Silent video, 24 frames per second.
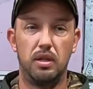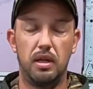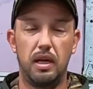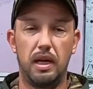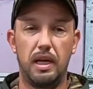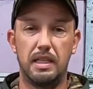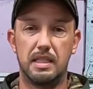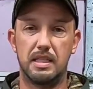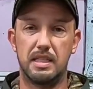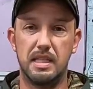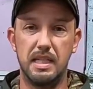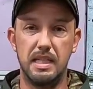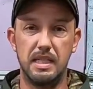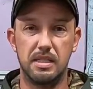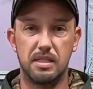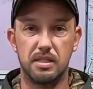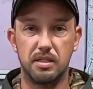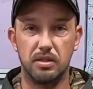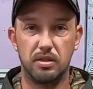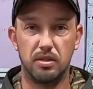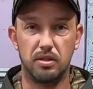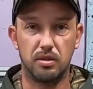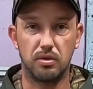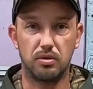a
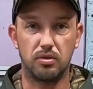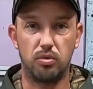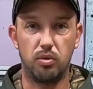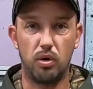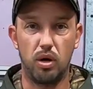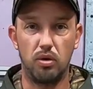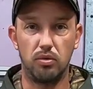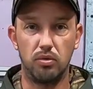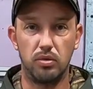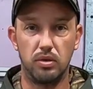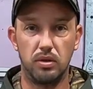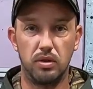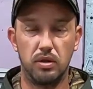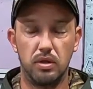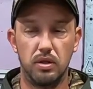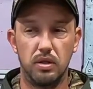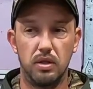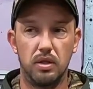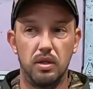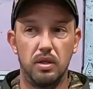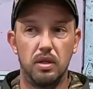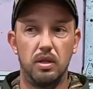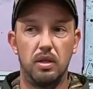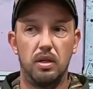seasonal quote.
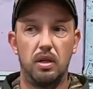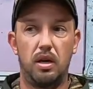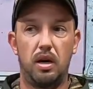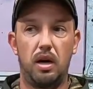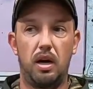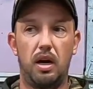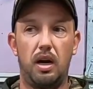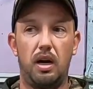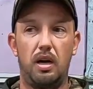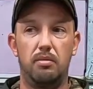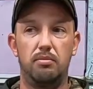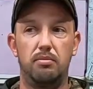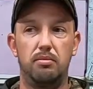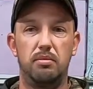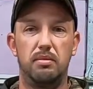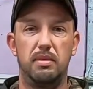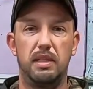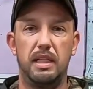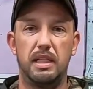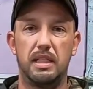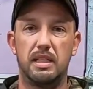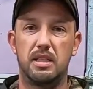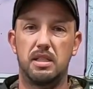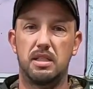I
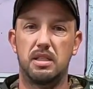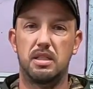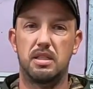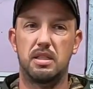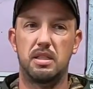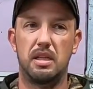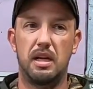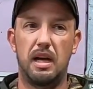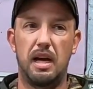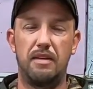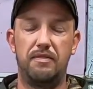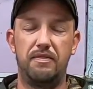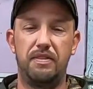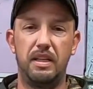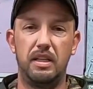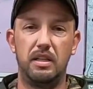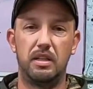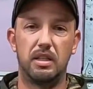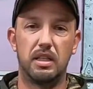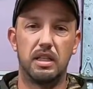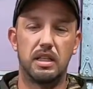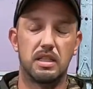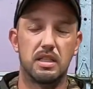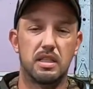
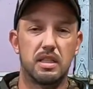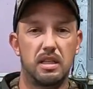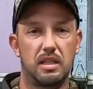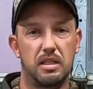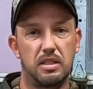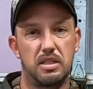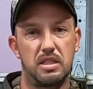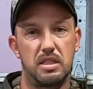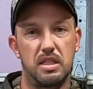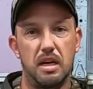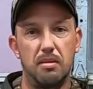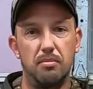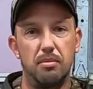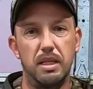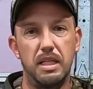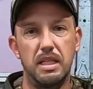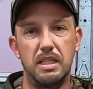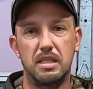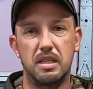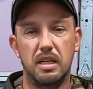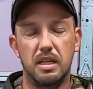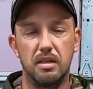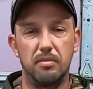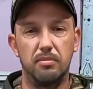feel
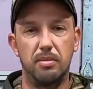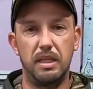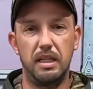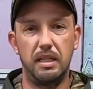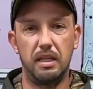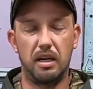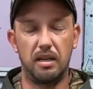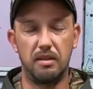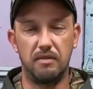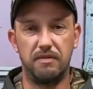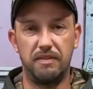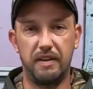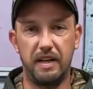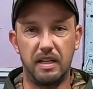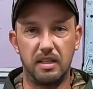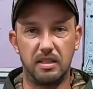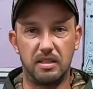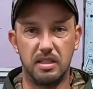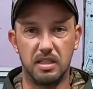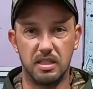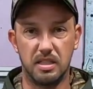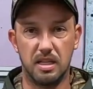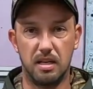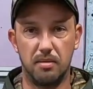somebody's going to be unfair
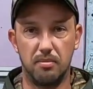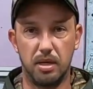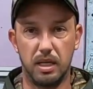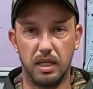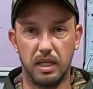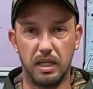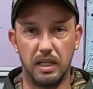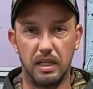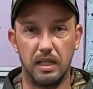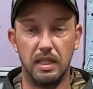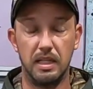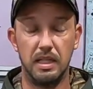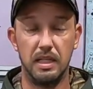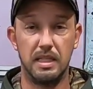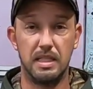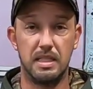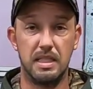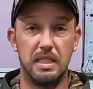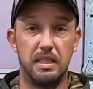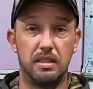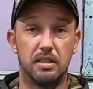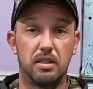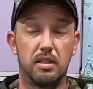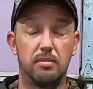to somebody. It's
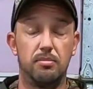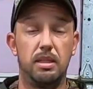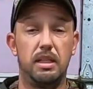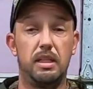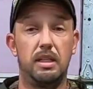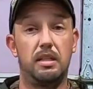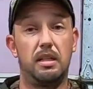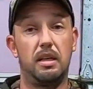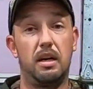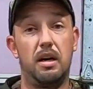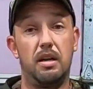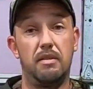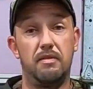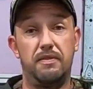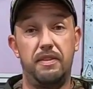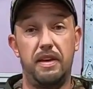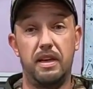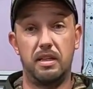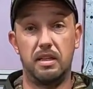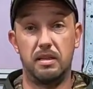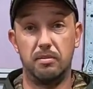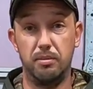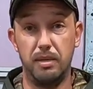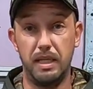either going to be
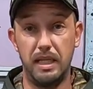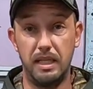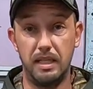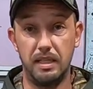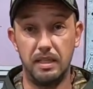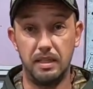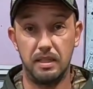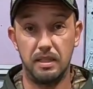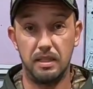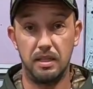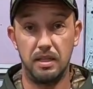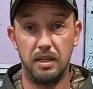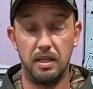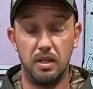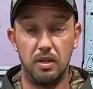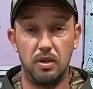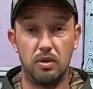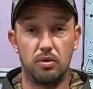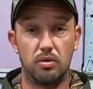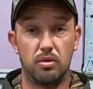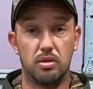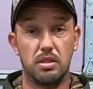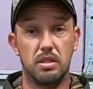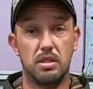unfair to me
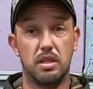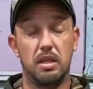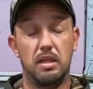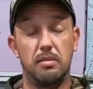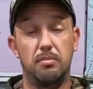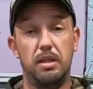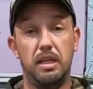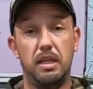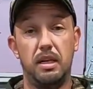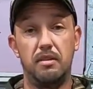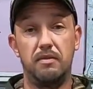or it's going to be